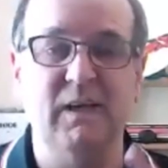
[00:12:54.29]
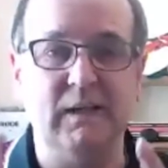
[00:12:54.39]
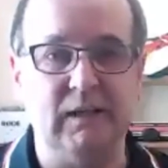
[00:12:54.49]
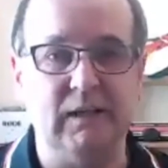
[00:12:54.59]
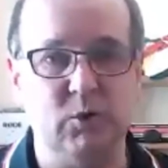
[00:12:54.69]

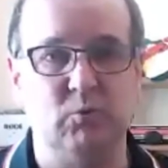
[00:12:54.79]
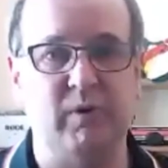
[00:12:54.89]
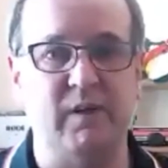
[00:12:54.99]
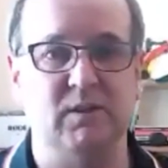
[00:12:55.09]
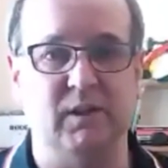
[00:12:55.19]
Clinical
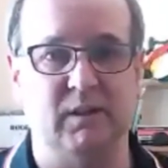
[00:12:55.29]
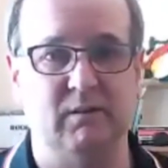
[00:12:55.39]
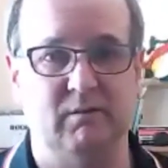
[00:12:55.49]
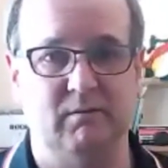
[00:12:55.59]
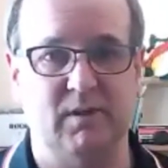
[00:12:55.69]
reasoning
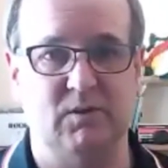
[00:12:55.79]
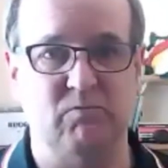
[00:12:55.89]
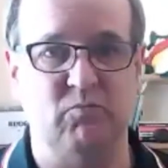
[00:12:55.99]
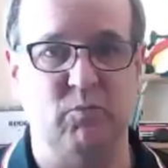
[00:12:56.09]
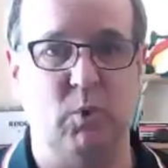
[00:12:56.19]
is
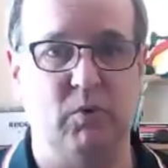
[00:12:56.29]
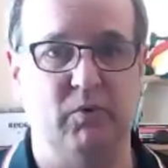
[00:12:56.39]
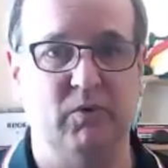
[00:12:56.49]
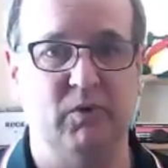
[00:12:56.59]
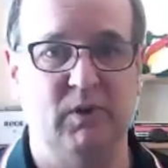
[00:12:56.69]

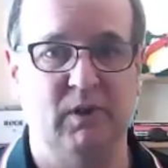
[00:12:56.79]
important.